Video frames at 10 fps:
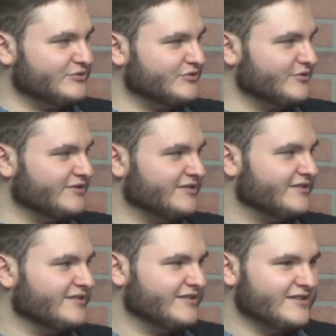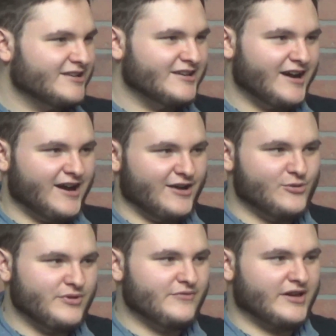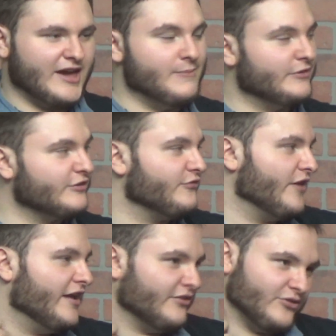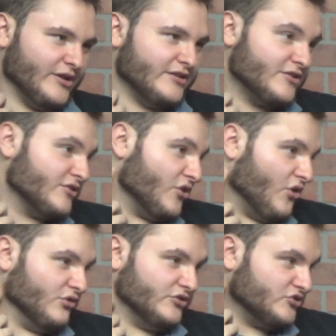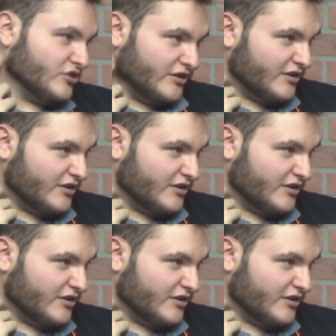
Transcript: I hope we have a chemist fan so he can call us like how